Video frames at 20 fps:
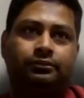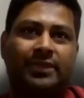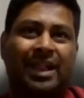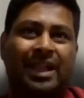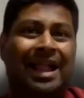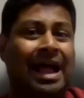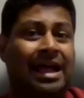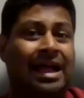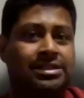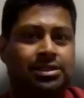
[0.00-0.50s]

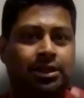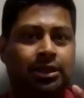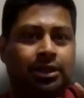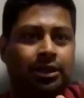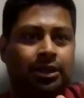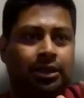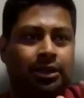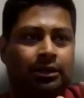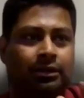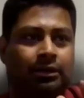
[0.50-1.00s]
as
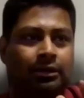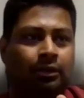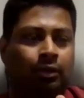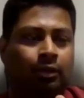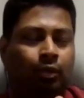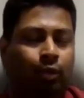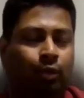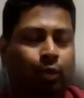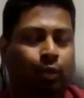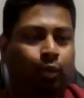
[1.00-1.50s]
a
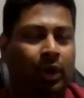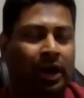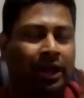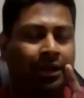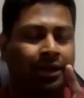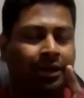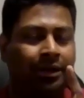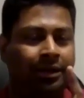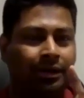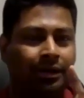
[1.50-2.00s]

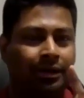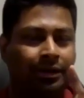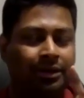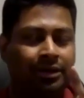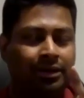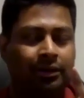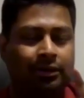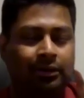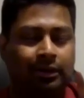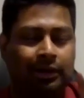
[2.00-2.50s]
one,
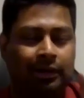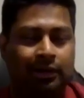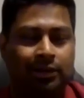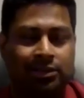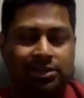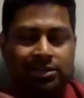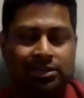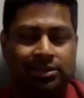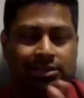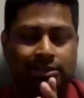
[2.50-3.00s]

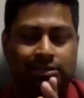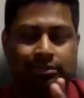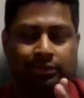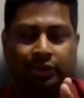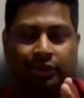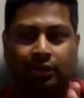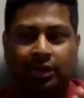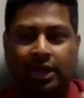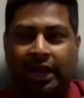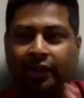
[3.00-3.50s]

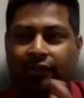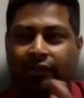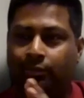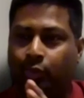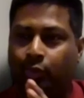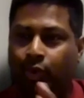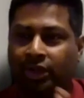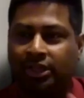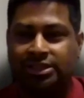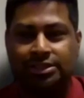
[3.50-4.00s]
kind of a
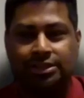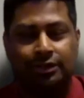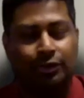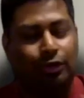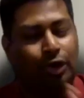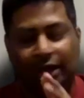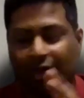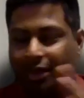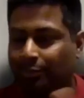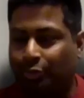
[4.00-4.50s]
bonus,
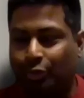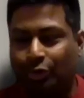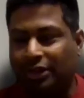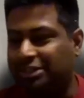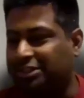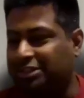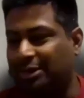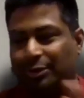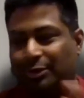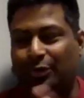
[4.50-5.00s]
call it a bonus
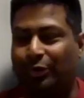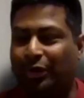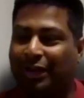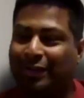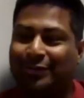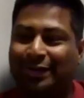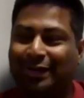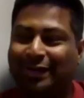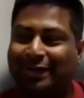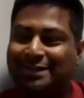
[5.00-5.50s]
tip or
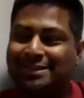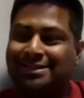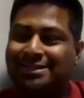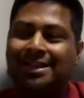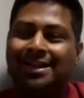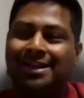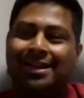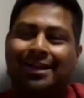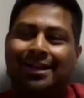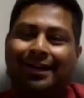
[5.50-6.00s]
whatever it is.
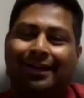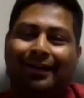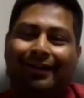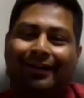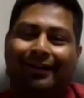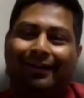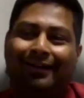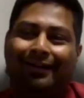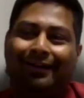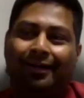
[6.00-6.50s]

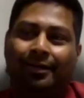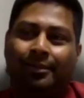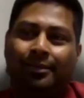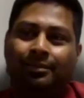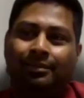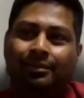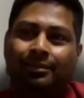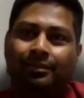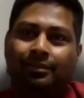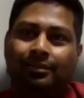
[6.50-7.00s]

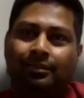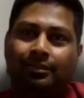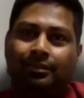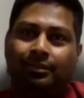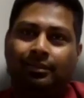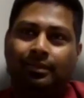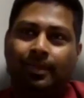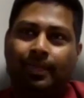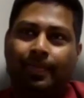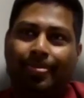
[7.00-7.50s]
Um,
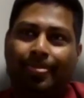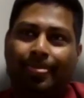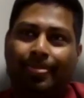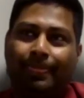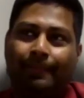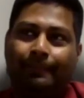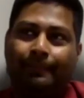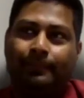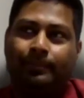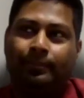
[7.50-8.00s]

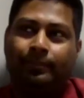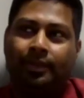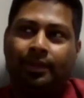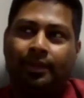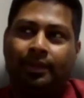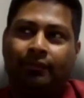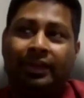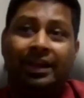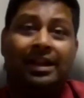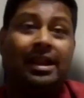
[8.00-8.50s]

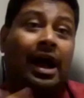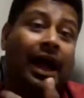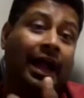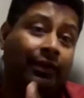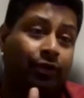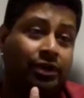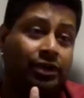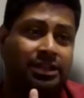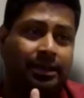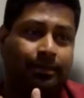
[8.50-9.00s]
when I
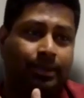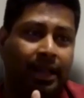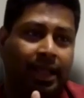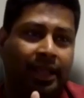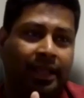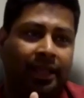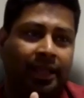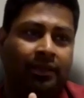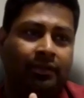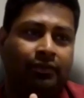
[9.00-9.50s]
was
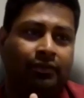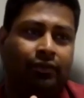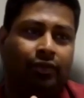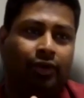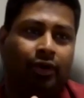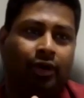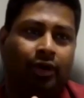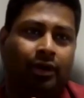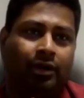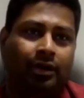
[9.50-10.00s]
applying
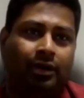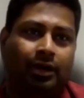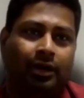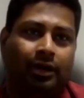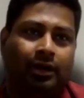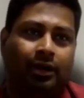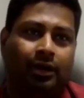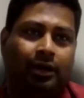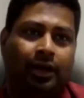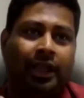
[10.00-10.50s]
for
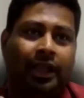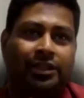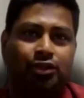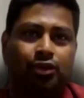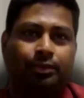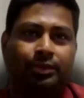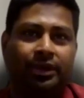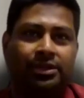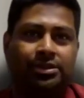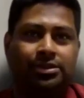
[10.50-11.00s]

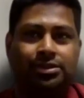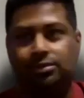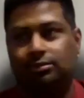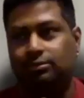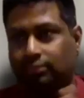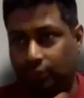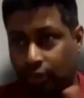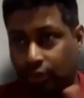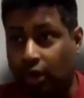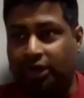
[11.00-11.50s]
SOPs,
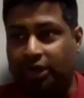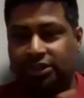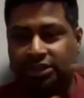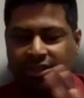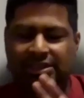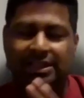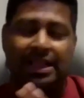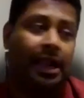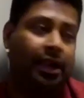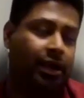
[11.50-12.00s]
not
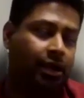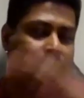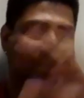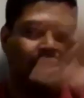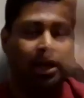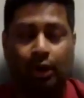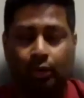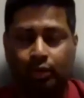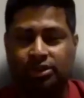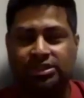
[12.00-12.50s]
just Canada but
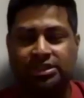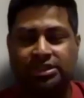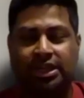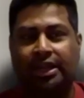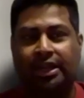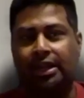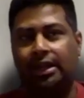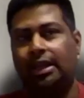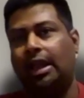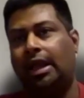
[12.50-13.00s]

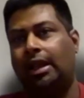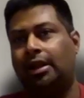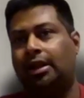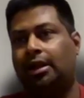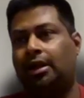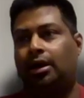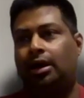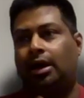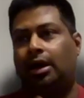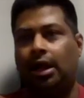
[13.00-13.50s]
outside
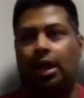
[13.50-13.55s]
Canada,